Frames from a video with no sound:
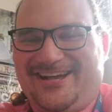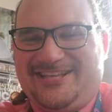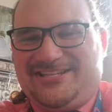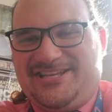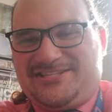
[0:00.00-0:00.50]

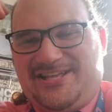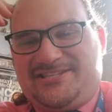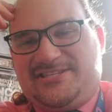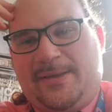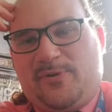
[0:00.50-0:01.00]
Hi, science
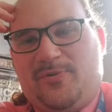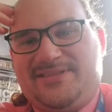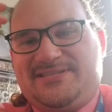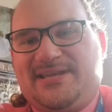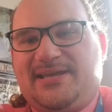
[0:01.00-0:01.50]
classes. Happy
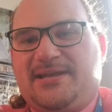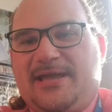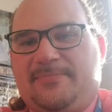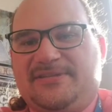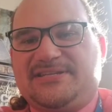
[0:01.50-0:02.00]
Wednesday and
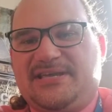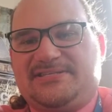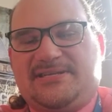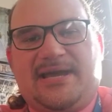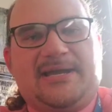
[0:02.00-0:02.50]
happy
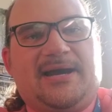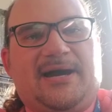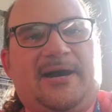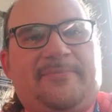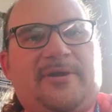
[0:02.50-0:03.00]
test day.
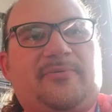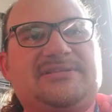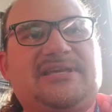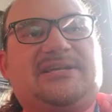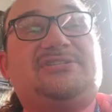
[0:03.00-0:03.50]
Um, I don't
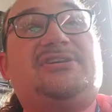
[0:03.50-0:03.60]
want to take a